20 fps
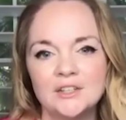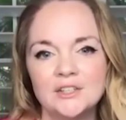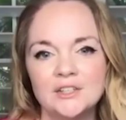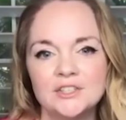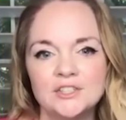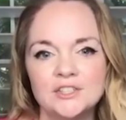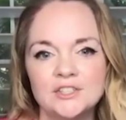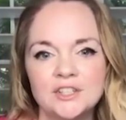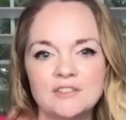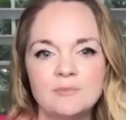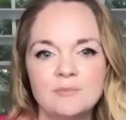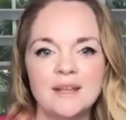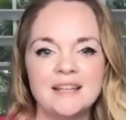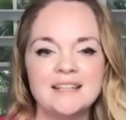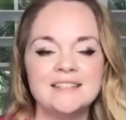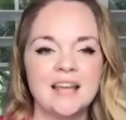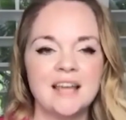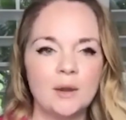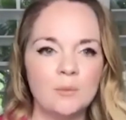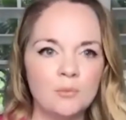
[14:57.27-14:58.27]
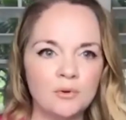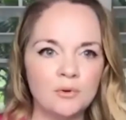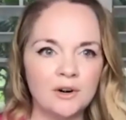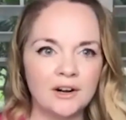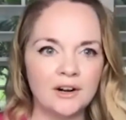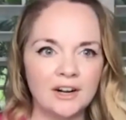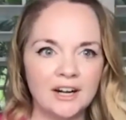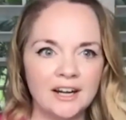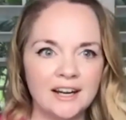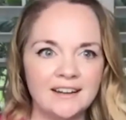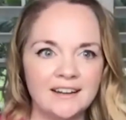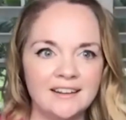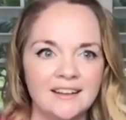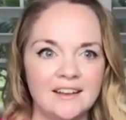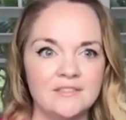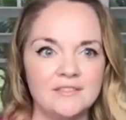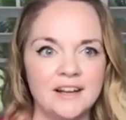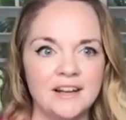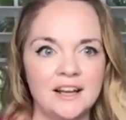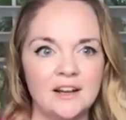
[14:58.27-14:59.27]
should have been temporary
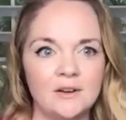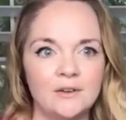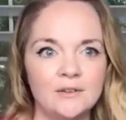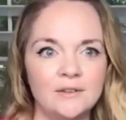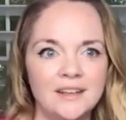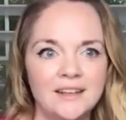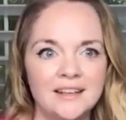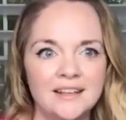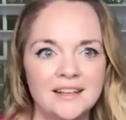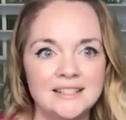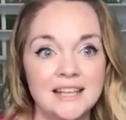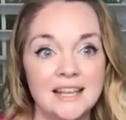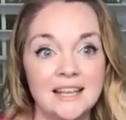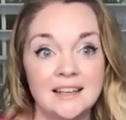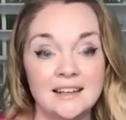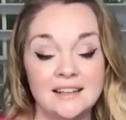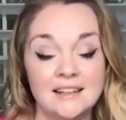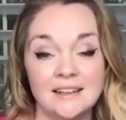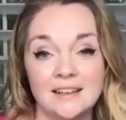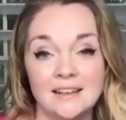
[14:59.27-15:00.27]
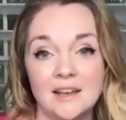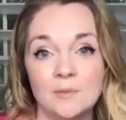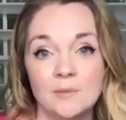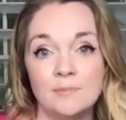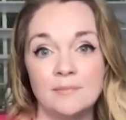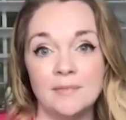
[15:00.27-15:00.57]
have now taken a